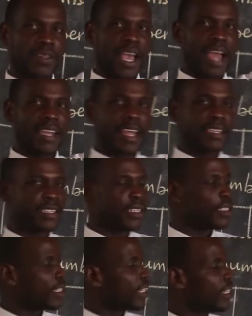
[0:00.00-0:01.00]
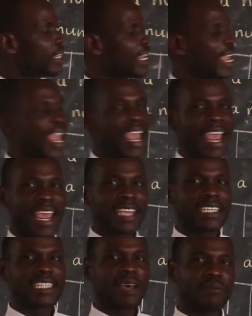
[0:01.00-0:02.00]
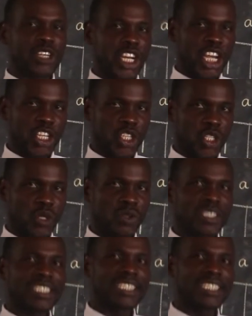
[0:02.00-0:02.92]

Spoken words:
and that is the examination